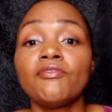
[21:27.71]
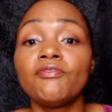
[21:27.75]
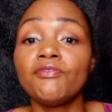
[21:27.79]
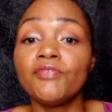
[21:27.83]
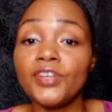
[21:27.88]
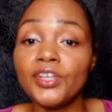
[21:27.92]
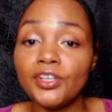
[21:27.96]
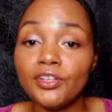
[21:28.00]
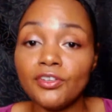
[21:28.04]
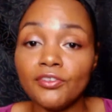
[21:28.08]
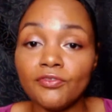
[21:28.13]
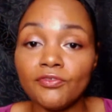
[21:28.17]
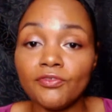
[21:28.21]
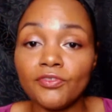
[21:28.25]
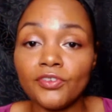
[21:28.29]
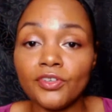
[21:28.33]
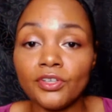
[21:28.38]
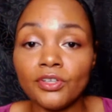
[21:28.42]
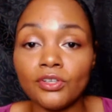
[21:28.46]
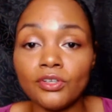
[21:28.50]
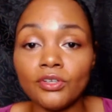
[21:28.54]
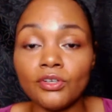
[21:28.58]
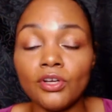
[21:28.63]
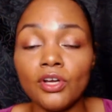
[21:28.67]

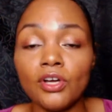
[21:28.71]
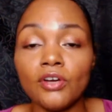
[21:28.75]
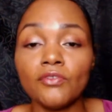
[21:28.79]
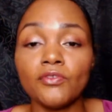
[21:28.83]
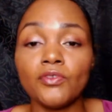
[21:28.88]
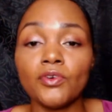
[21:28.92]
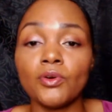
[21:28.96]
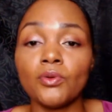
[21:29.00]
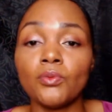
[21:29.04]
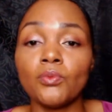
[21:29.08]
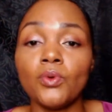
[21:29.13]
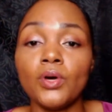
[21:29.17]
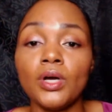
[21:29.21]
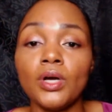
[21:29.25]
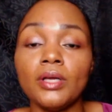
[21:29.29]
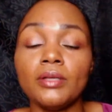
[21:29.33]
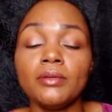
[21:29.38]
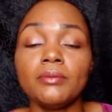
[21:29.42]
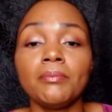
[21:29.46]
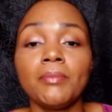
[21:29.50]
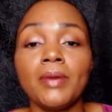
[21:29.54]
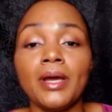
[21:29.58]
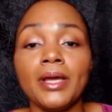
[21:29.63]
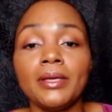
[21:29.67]
fearful for what
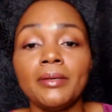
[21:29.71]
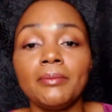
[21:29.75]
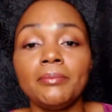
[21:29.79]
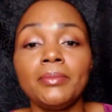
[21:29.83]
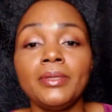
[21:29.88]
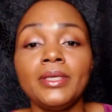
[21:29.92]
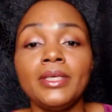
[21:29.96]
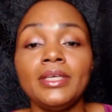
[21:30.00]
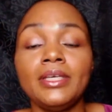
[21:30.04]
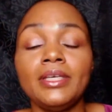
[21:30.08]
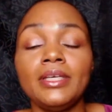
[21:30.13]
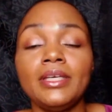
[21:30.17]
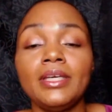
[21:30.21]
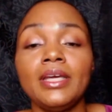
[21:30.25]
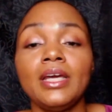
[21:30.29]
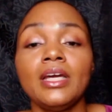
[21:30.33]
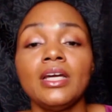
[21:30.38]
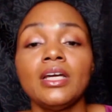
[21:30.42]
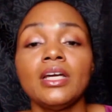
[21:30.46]
might be